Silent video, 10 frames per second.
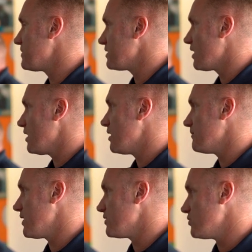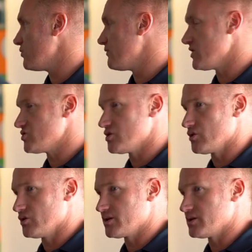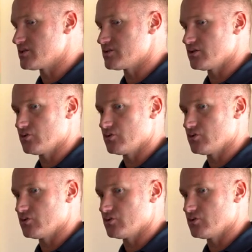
be um, a new venture you're looking to